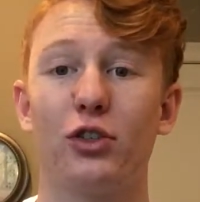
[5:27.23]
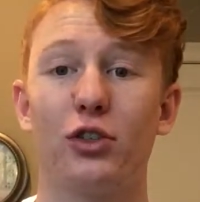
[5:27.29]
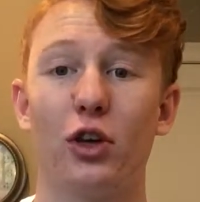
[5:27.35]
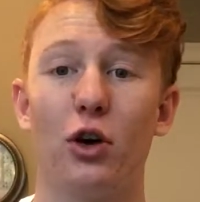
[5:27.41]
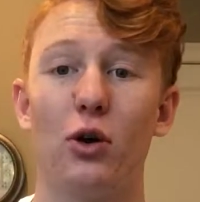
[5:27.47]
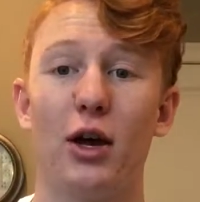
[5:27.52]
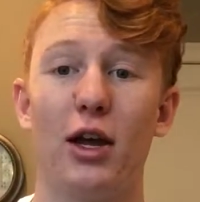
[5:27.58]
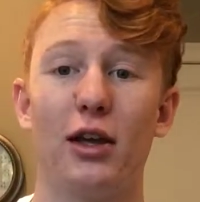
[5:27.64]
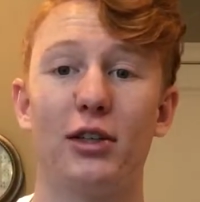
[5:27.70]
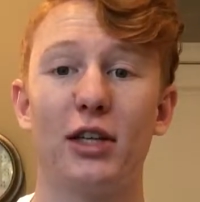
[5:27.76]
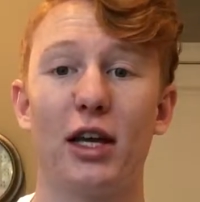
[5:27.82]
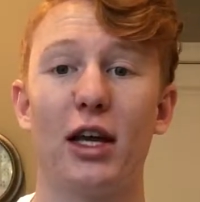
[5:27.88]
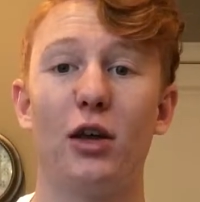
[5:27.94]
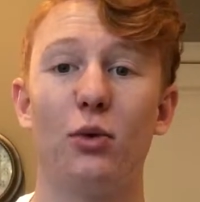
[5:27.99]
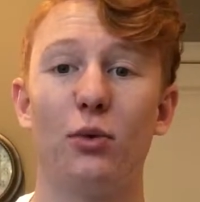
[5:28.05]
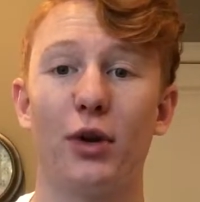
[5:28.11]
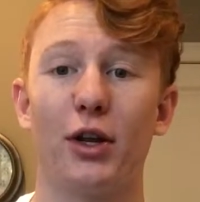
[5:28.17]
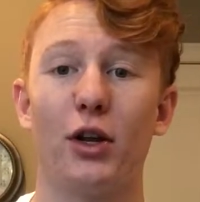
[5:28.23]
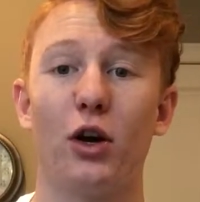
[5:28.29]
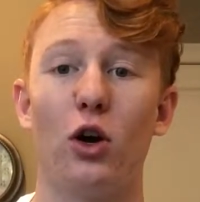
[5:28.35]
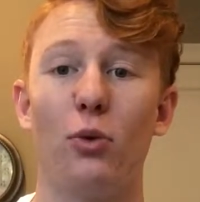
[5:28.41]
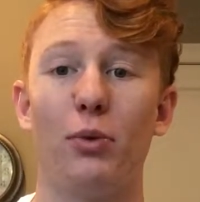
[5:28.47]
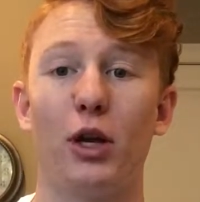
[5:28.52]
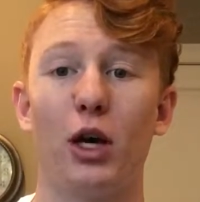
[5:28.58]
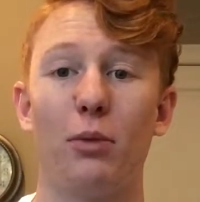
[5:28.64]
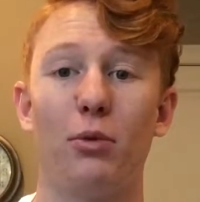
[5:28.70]
so say you wanted to
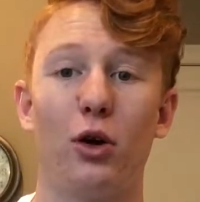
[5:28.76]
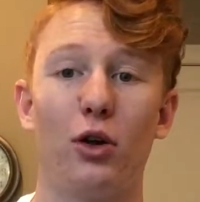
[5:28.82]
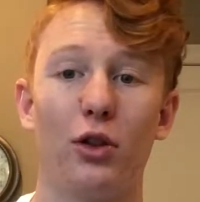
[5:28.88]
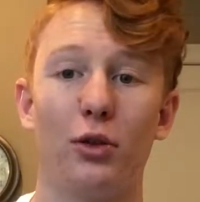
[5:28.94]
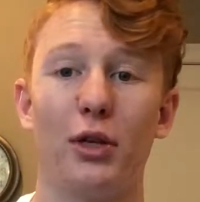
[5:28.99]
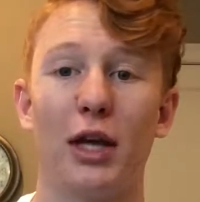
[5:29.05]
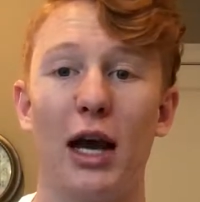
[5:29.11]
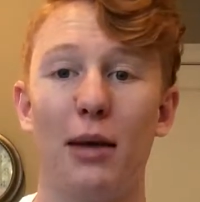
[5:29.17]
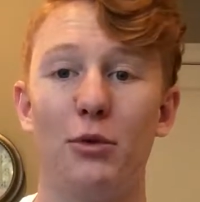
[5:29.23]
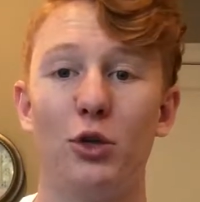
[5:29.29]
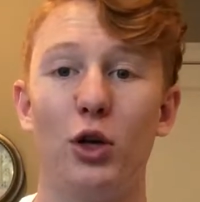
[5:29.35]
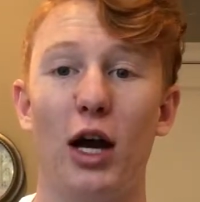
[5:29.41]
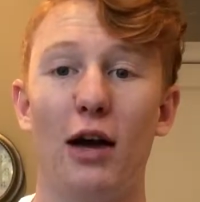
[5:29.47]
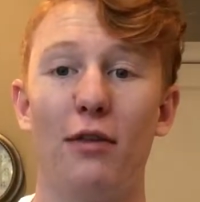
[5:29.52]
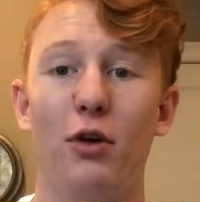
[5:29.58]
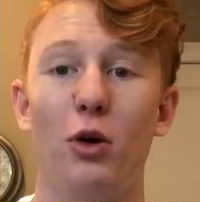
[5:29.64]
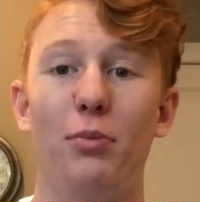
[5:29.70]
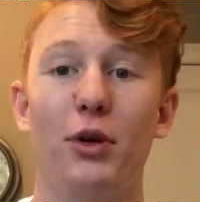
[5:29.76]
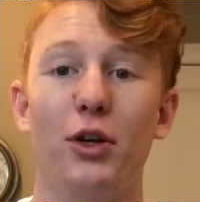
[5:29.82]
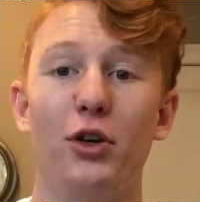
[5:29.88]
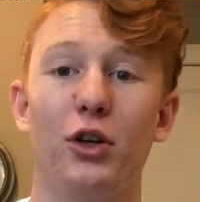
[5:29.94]
open up all the tabs you have open,